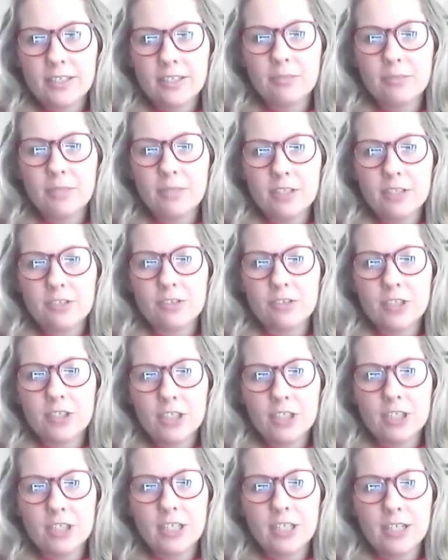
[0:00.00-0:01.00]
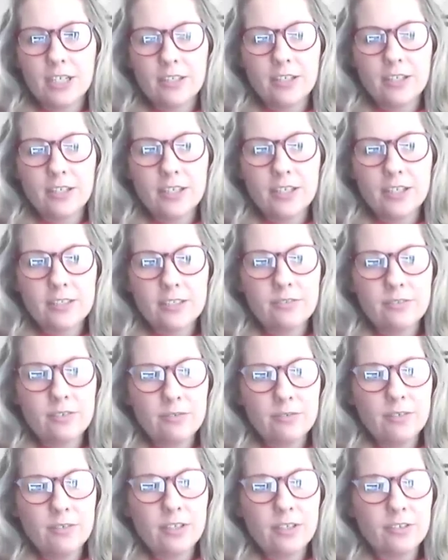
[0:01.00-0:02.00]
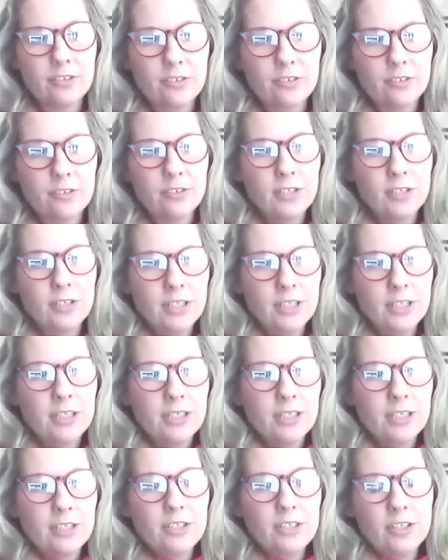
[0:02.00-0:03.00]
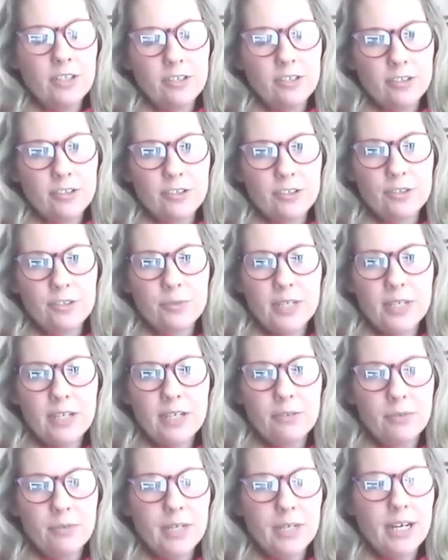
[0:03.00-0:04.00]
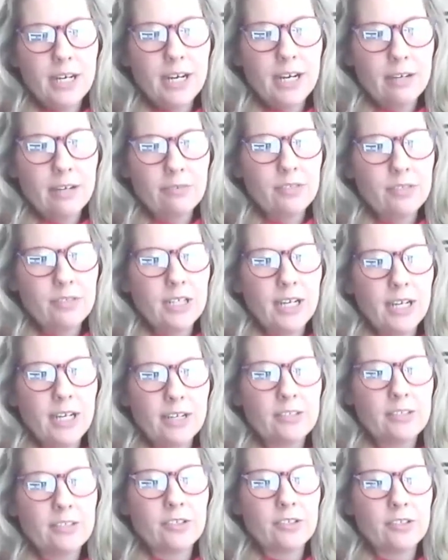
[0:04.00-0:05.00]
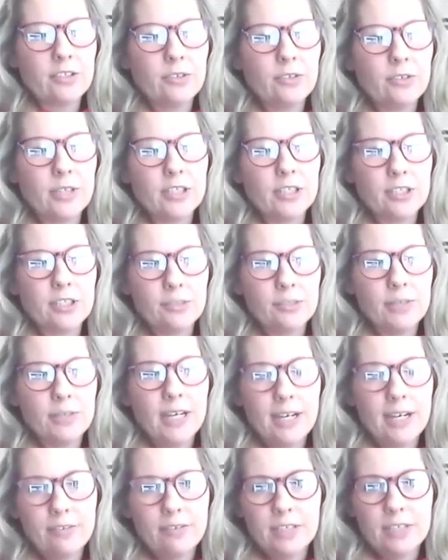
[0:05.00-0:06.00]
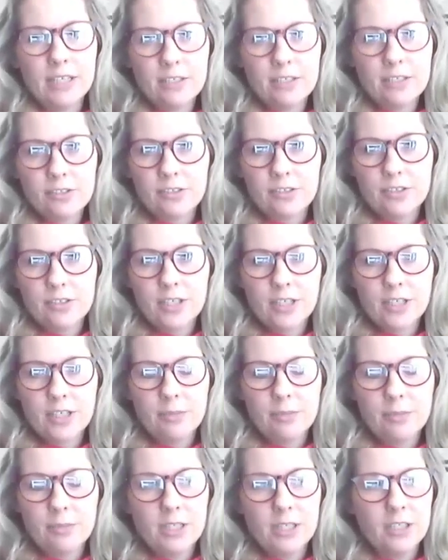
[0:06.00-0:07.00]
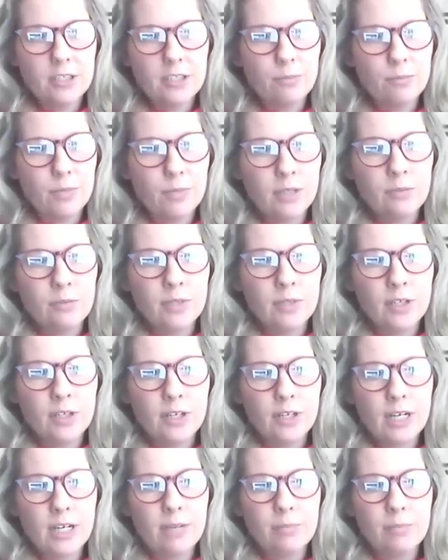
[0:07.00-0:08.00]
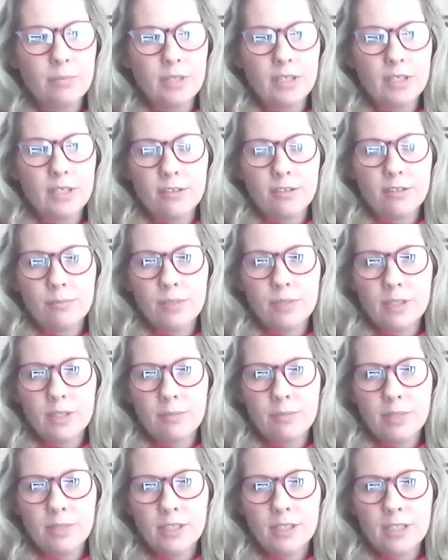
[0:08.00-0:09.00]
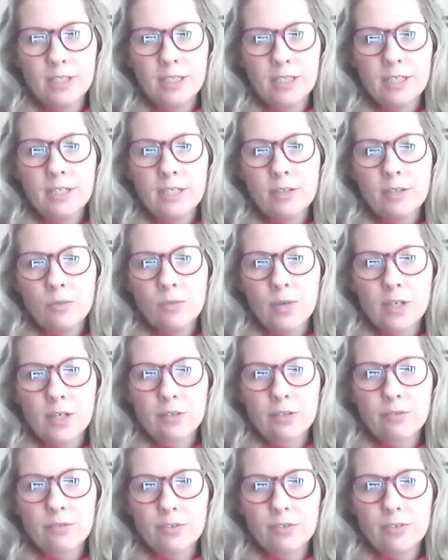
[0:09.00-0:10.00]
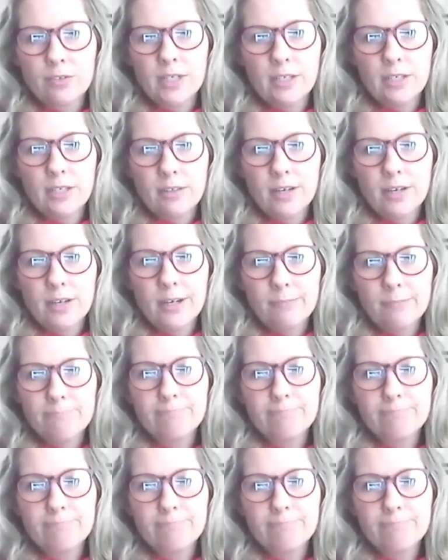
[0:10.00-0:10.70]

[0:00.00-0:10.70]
administration guidelines of the federal dollars, we have to ask certain questions. We have to get certain documentation, but we are happy to help anybody walk through any of that.